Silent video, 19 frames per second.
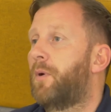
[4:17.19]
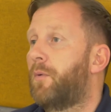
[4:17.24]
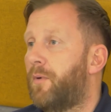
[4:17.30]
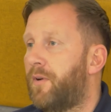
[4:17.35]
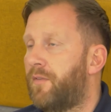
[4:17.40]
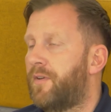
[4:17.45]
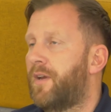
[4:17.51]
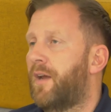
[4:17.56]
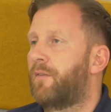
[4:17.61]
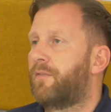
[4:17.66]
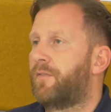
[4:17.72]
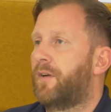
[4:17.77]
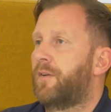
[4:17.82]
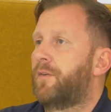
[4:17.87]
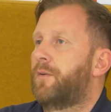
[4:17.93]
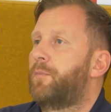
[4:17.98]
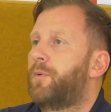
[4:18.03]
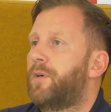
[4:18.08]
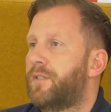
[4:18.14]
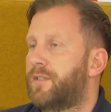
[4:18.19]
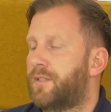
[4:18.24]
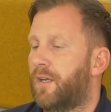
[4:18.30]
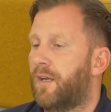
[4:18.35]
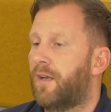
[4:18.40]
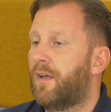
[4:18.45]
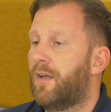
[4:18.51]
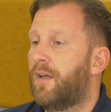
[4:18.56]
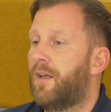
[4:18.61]
But we've now found a
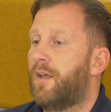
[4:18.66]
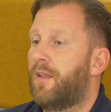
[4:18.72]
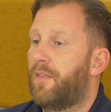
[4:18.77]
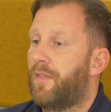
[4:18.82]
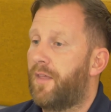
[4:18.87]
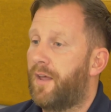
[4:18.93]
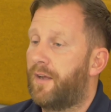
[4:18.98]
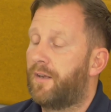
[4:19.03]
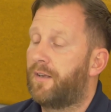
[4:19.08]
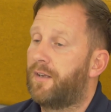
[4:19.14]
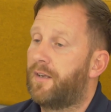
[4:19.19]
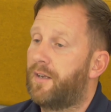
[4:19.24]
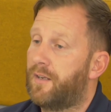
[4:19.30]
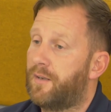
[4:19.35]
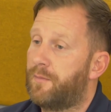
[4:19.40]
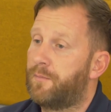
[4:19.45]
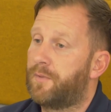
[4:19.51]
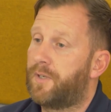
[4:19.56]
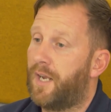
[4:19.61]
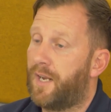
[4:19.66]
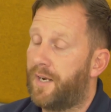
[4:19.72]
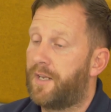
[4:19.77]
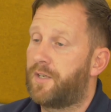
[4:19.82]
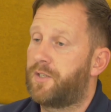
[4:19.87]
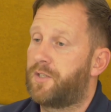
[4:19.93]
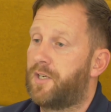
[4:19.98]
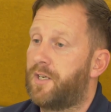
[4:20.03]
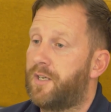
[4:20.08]
printer that can
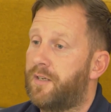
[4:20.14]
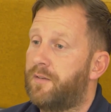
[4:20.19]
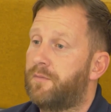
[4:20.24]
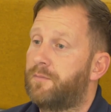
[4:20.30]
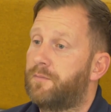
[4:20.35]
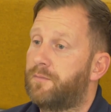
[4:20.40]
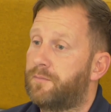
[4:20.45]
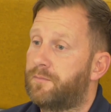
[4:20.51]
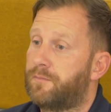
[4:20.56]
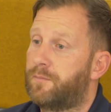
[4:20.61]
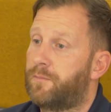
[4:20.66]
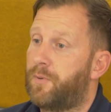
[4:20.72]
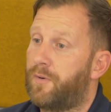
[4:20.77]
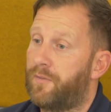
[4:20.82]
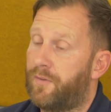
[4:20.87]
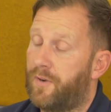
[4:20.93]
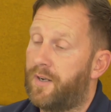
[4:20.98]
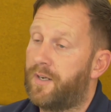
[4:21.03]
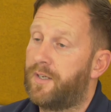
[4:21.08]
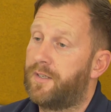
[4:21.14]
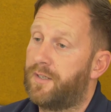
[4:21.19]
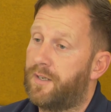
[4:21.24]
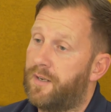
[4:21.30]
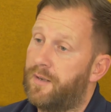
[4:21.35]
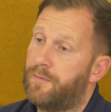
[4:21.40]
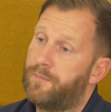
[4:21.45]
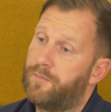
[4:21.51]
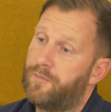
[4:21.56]
actually provide
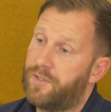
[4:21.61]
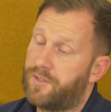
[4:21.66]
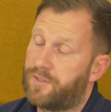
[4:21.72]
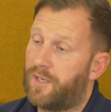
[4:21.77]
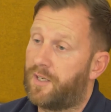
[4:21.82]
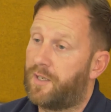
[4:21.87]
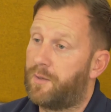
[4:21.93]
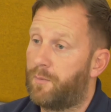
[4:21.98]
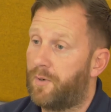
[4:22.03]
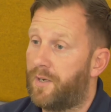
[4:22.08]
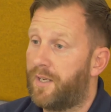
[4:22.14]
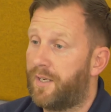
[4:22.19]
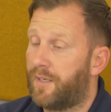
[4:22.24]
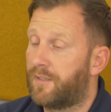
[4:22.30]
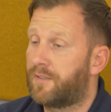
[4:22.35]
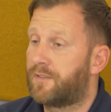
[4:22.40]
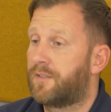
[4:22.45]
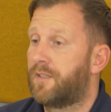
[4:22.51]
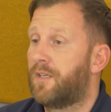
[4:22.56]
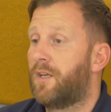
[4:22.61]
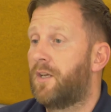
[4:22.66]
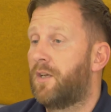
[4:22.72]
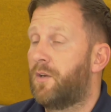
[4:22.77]
recyclable inks,